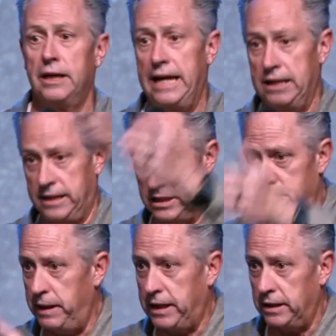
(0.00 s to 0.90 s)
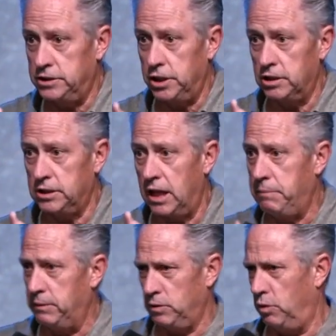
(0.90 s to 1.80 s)
can, can speak in church. A lot of
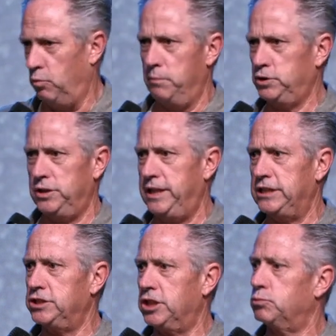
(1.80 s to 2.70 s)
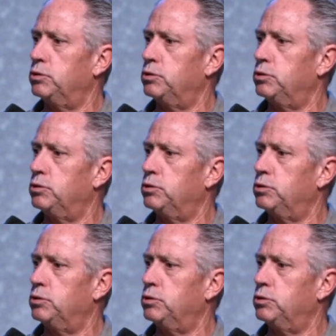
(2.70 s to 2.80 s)
people say, well, a woman shouldn't teach in church.